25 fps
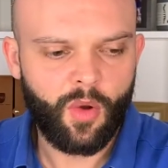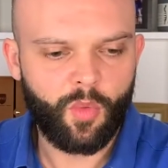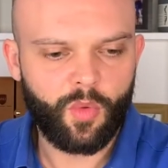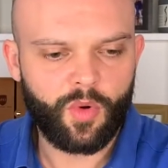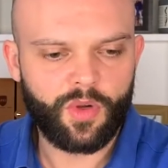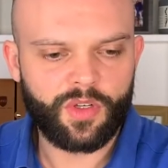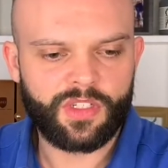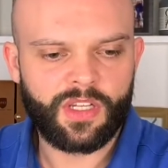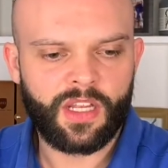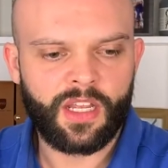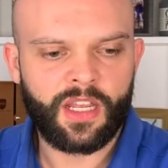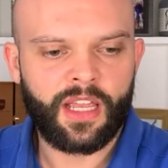
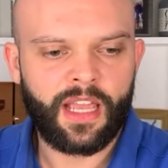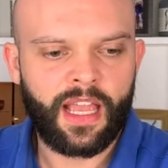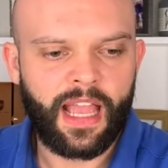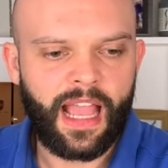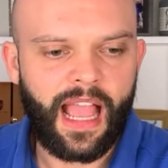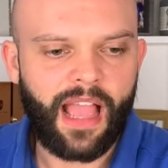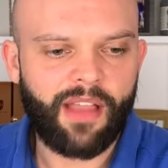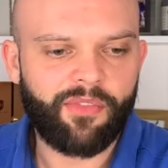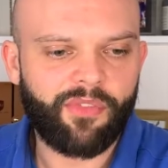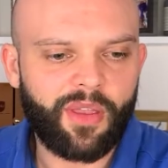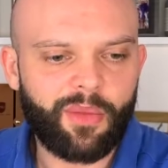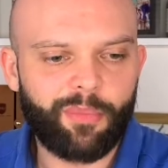would
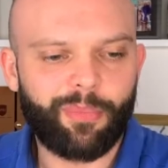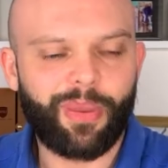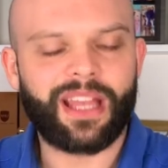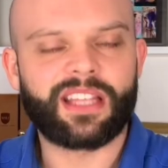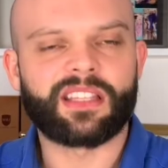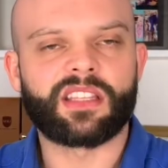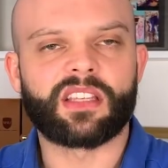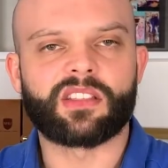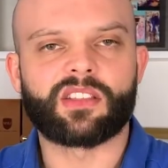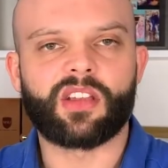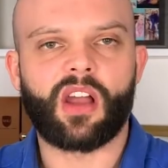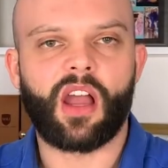have a
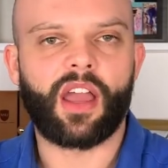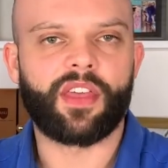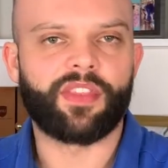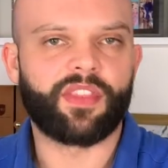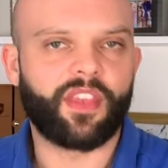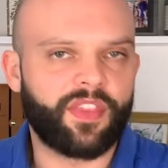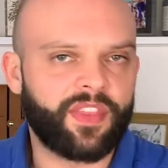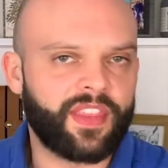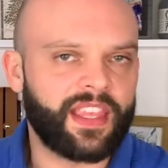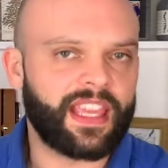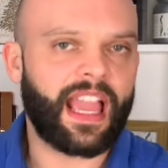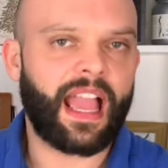better diet
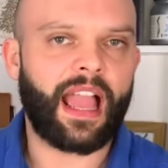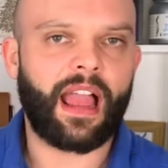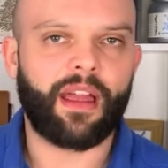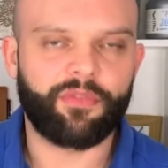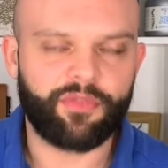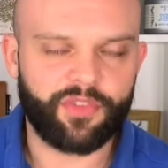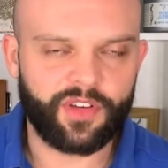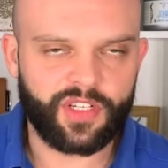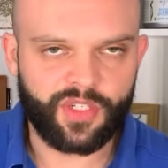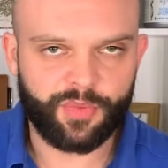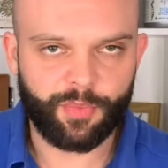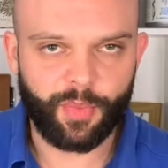than the
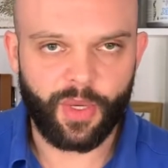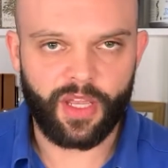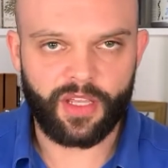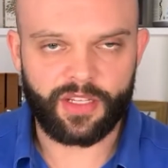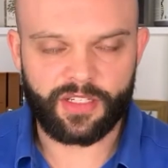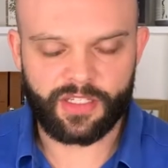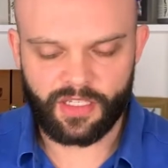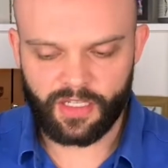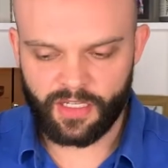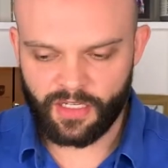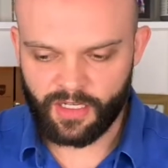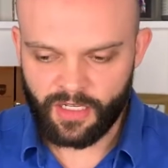average
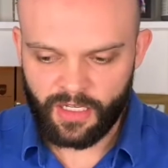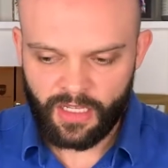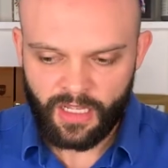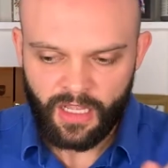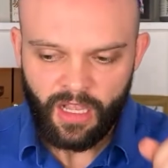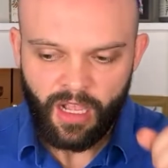person.